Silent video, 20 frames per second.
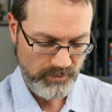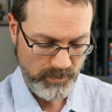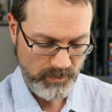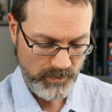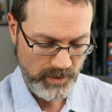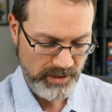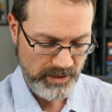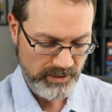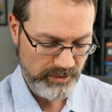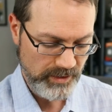
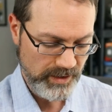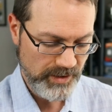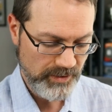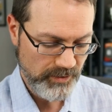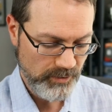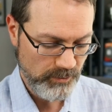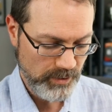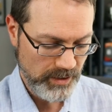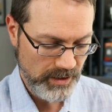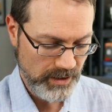in
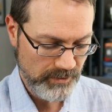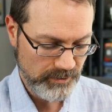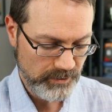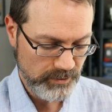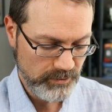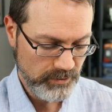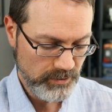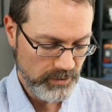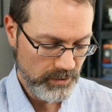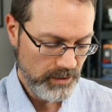length or
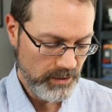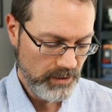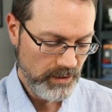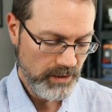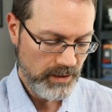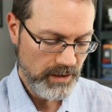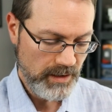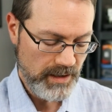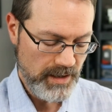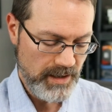whatever.
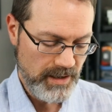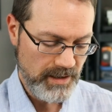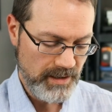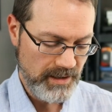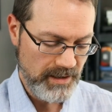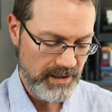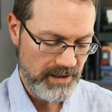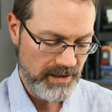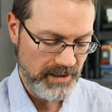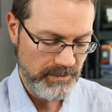
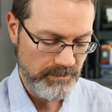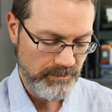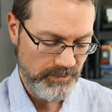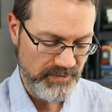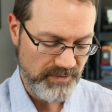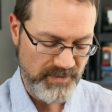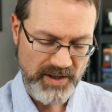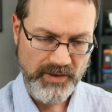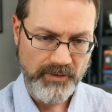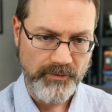
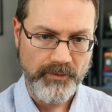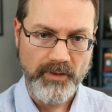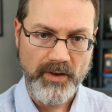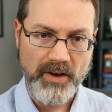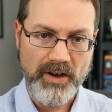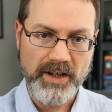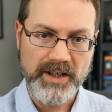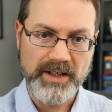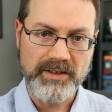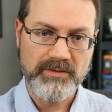That's
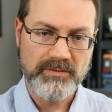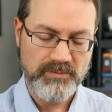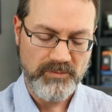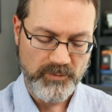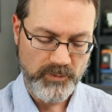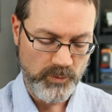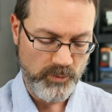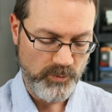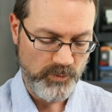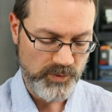fine
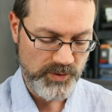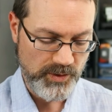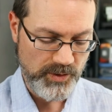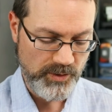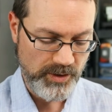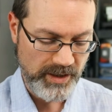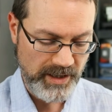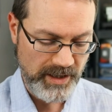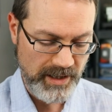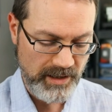for
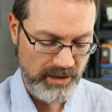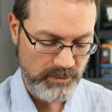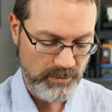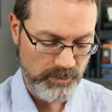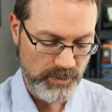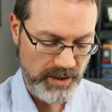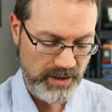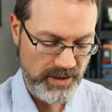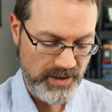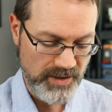starting
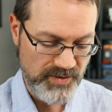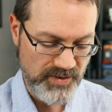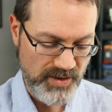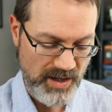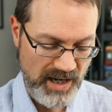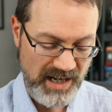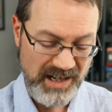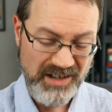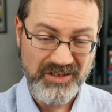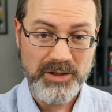out, because
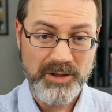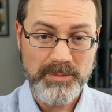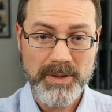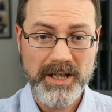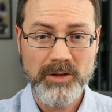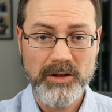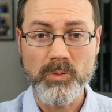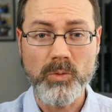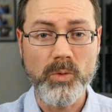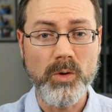I only
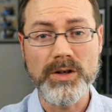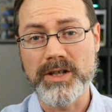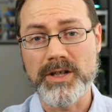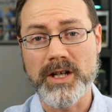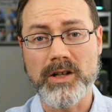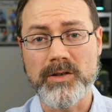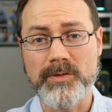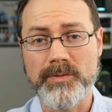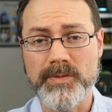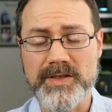paid
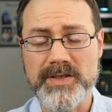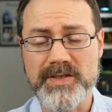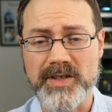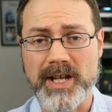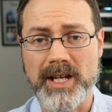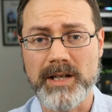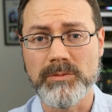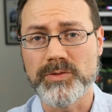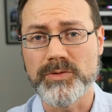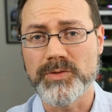$1 for these
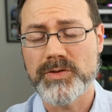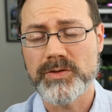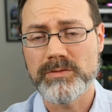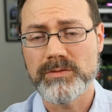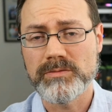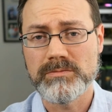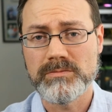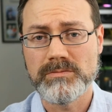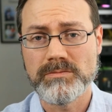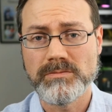cables.
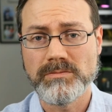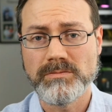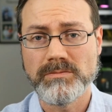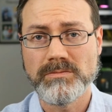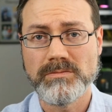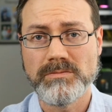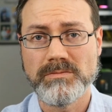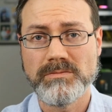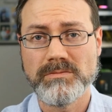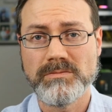
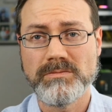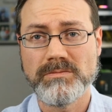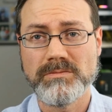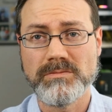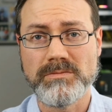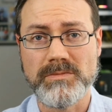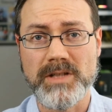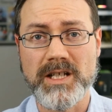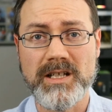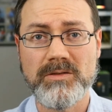
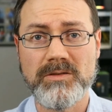Yeah,